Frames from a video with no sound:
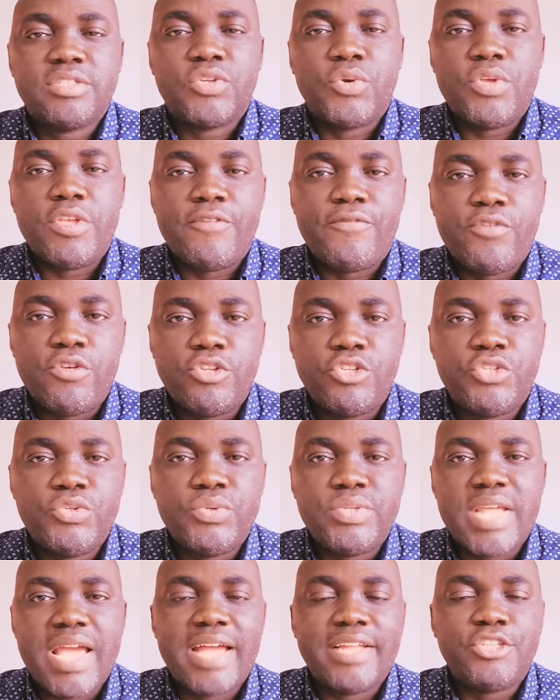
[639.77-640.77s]
So if you
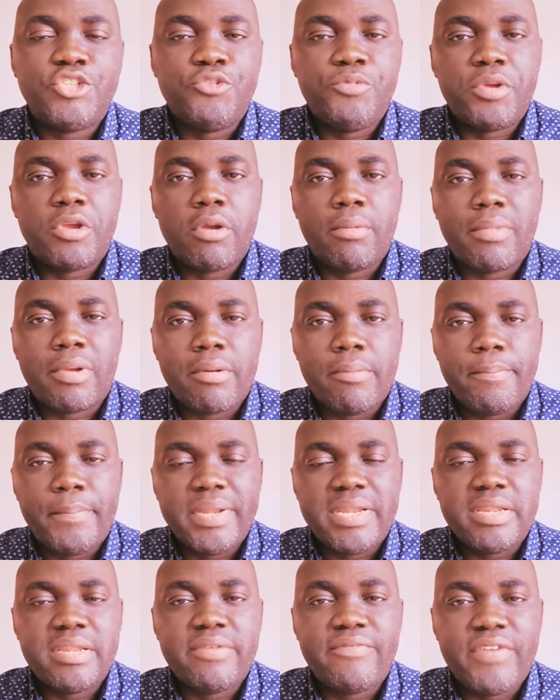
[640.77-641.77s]
do that, you become
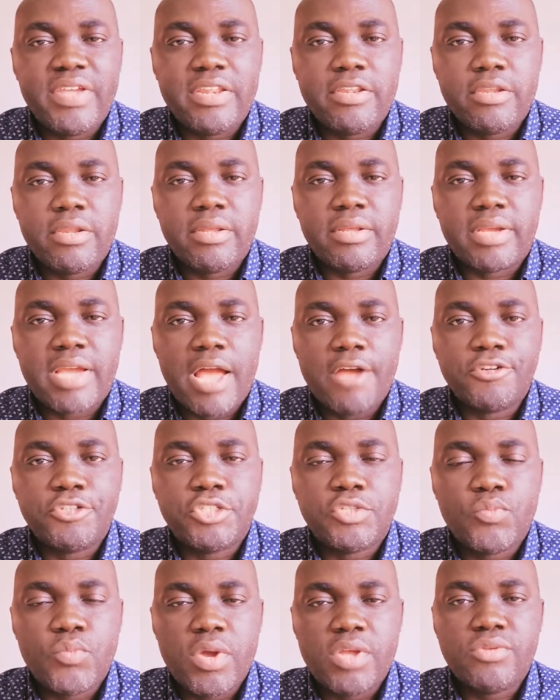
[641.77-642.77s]
competitive in the
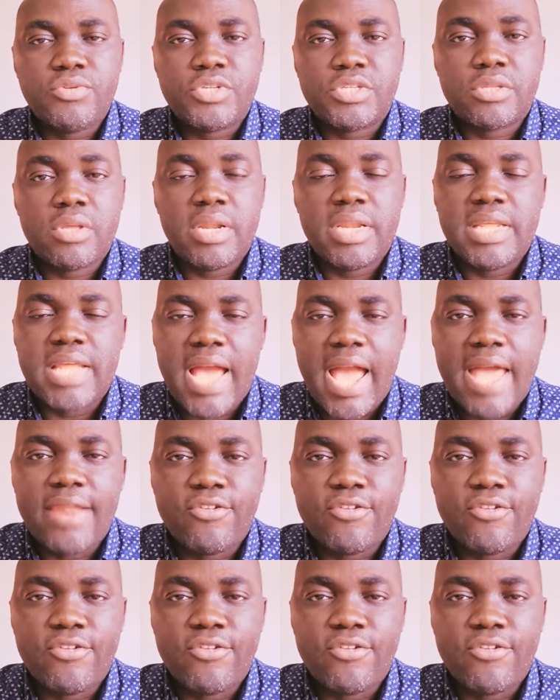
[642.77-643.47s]
country where you study.